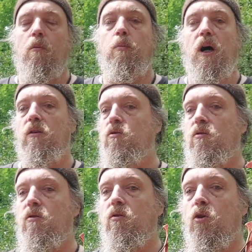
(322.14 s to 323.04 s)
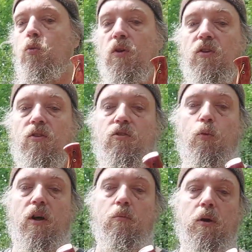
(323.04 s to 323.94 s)
but not with this
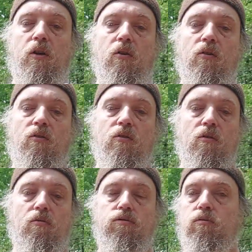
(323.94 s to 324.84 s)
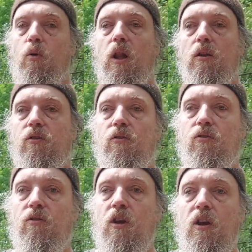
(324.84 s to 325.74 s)
one, because well, it
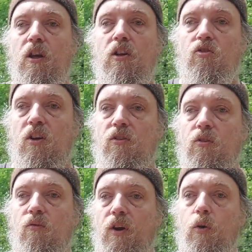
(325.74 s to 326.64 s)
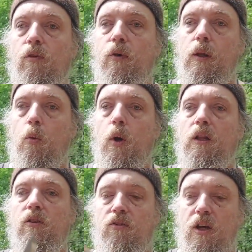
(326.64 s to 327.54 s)
is just very well
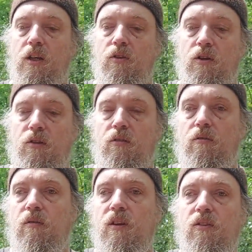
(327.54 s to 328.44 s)
designed, and it